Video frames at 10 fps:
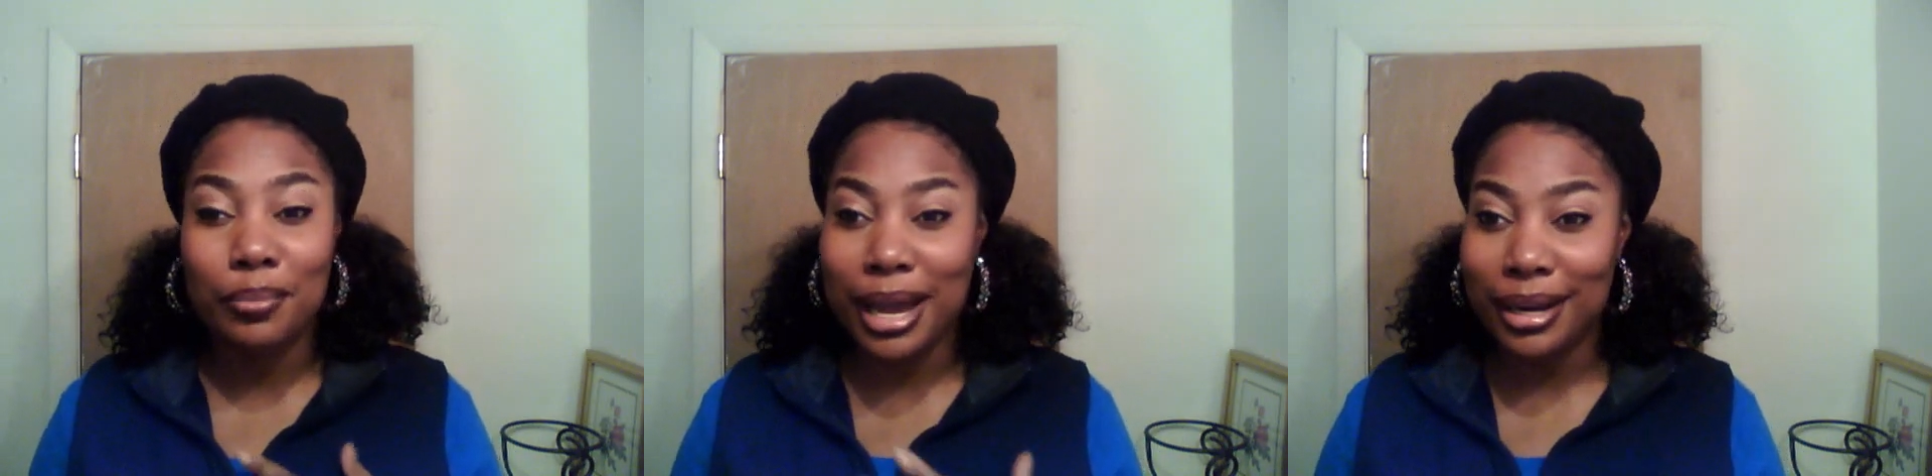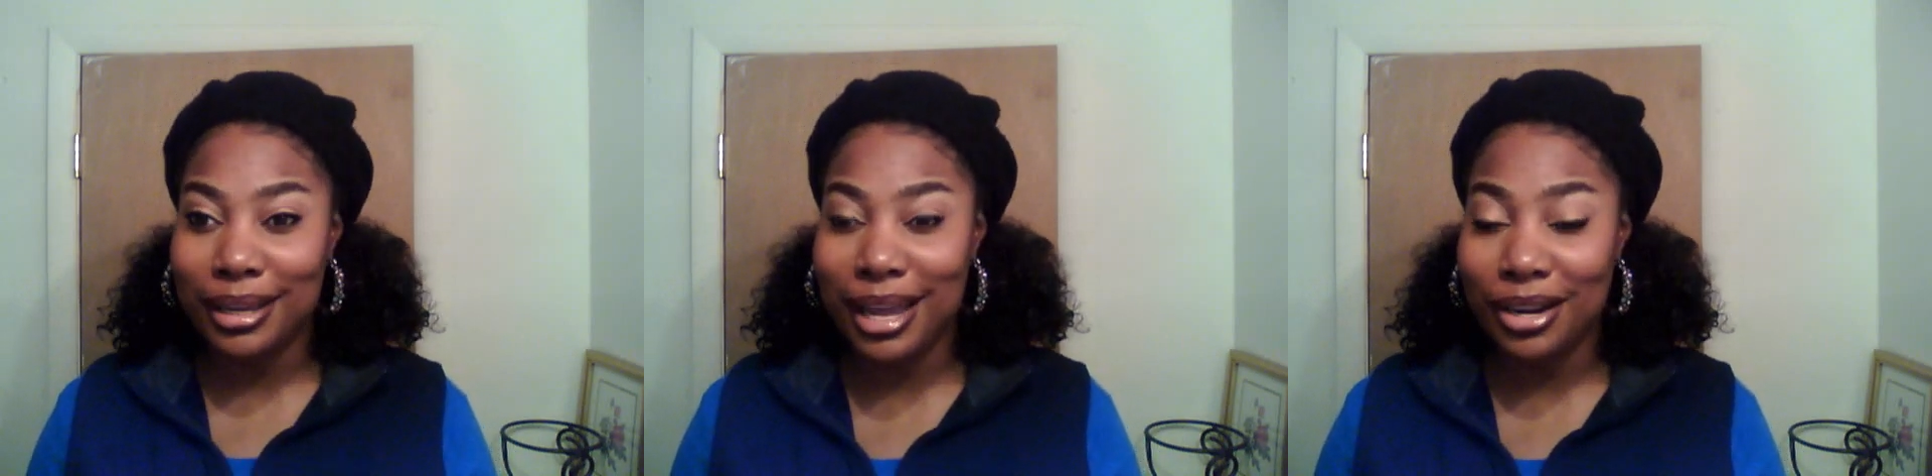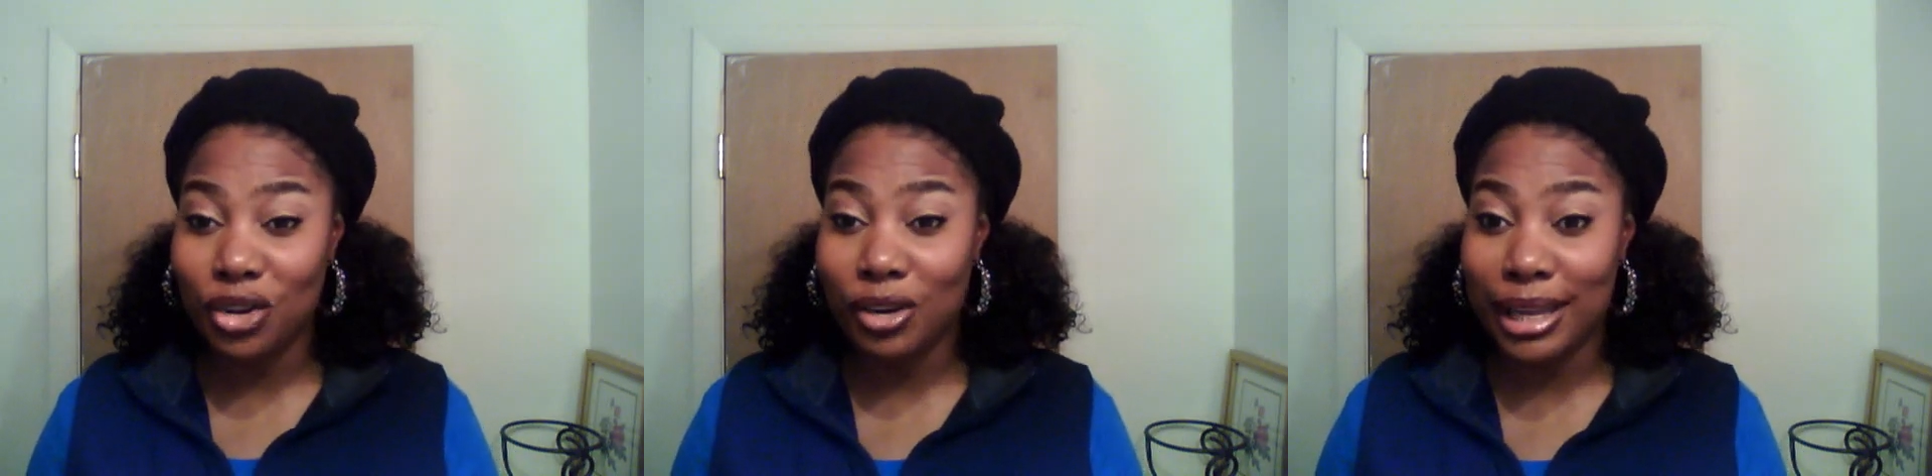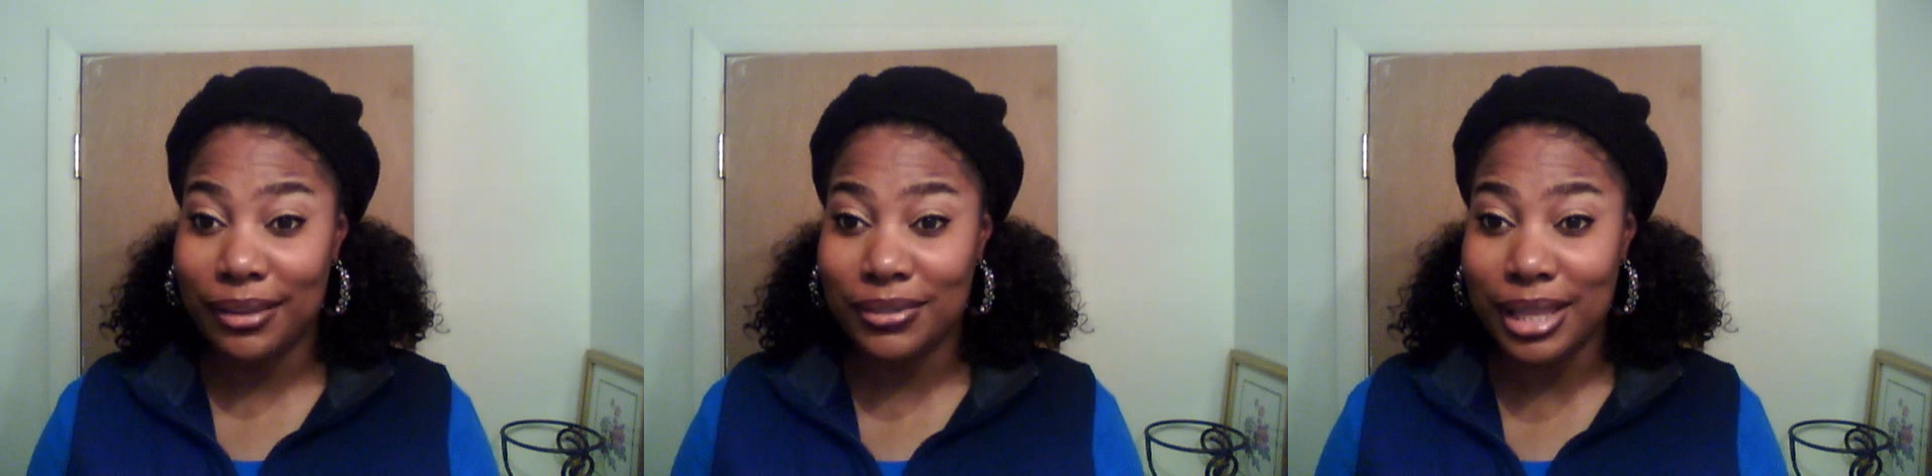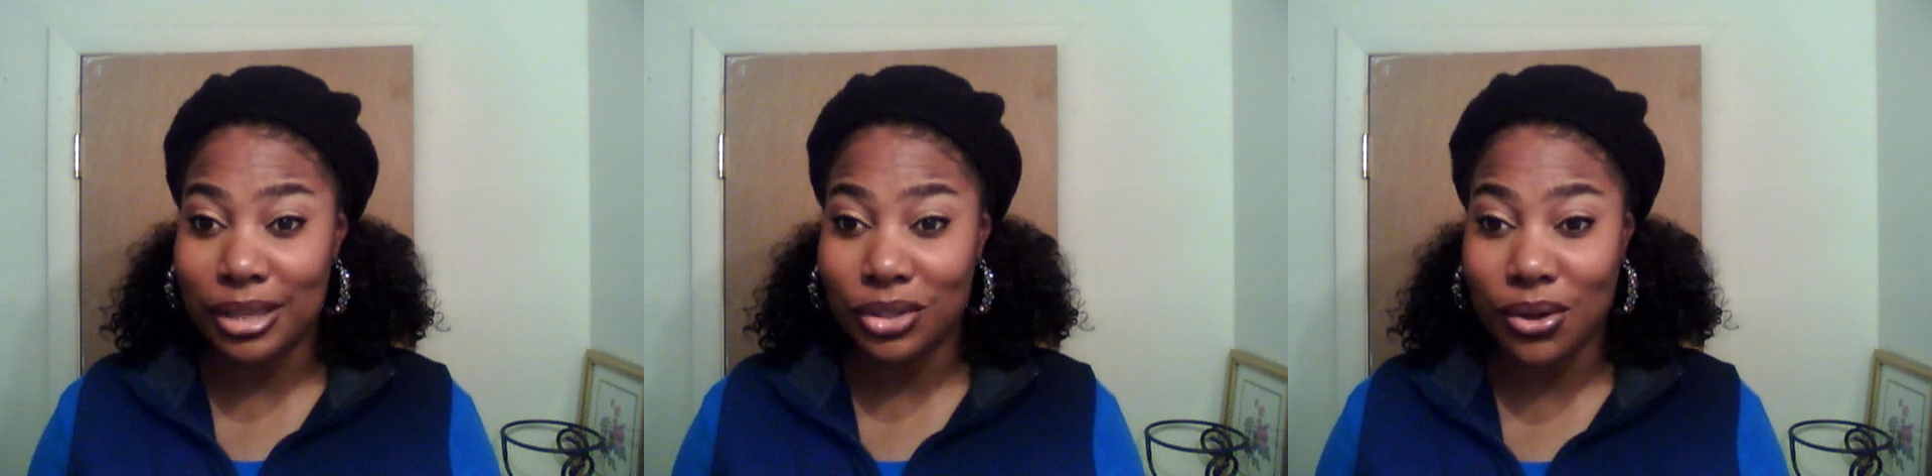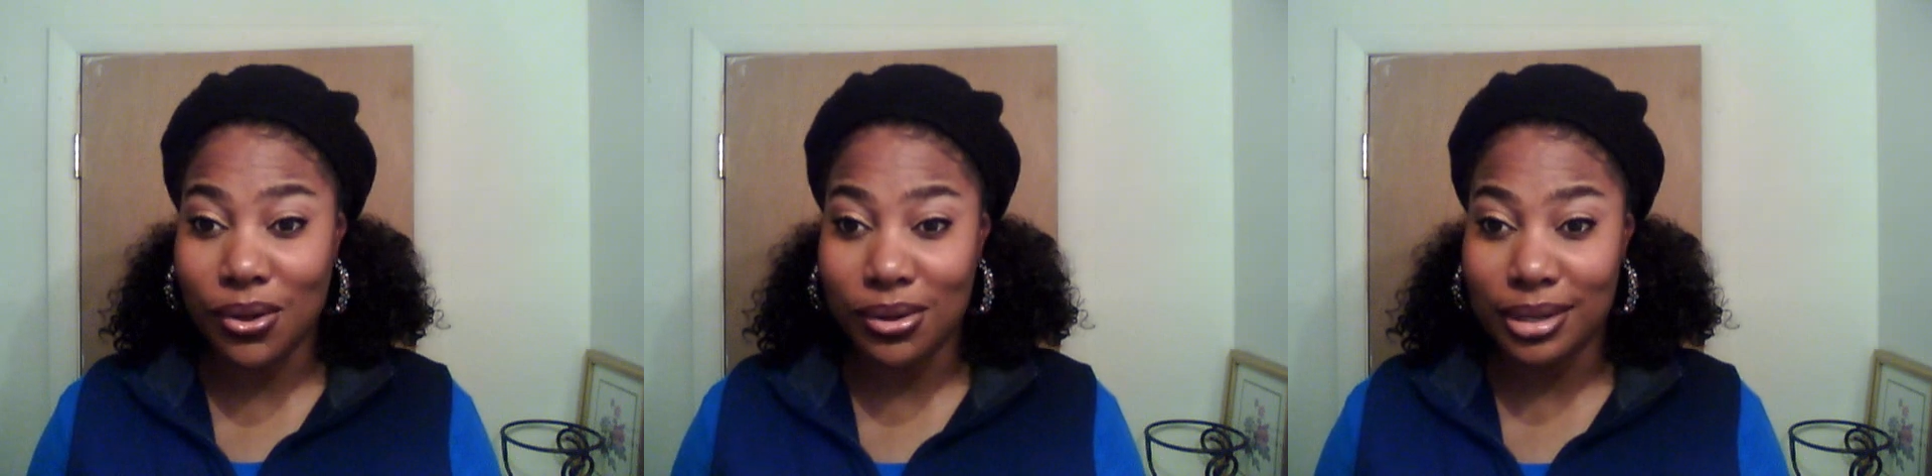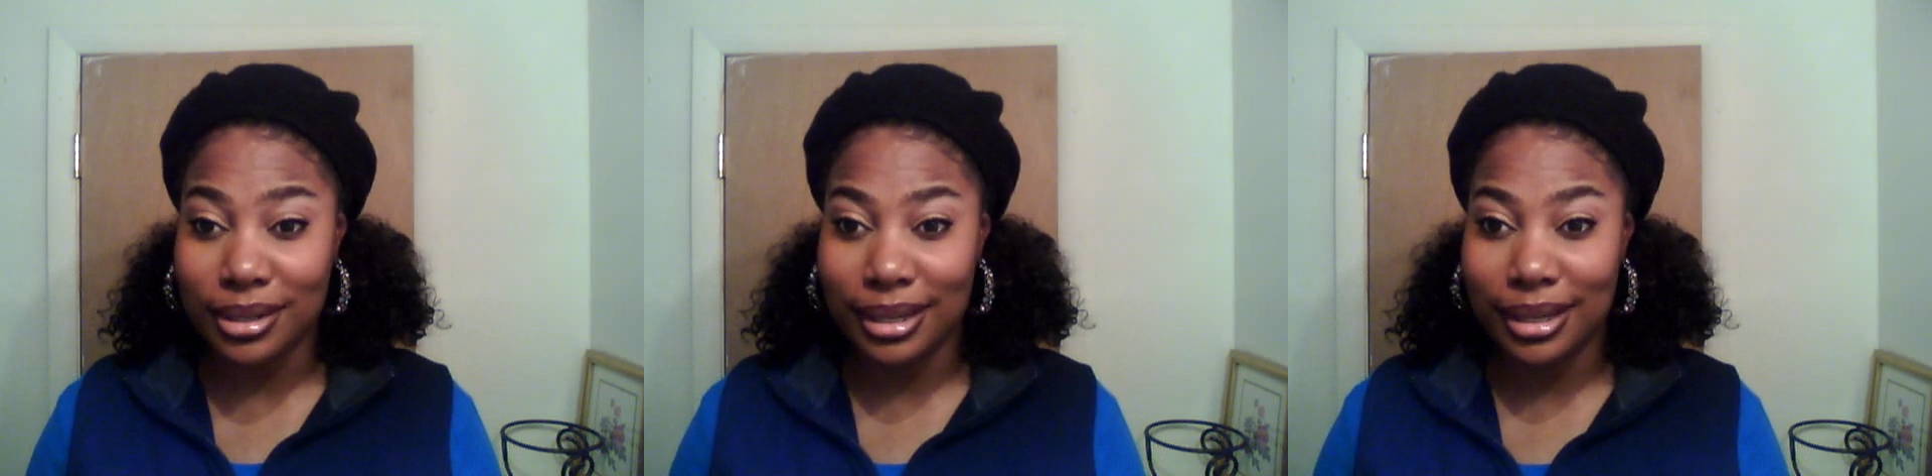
body kind of craves that salt.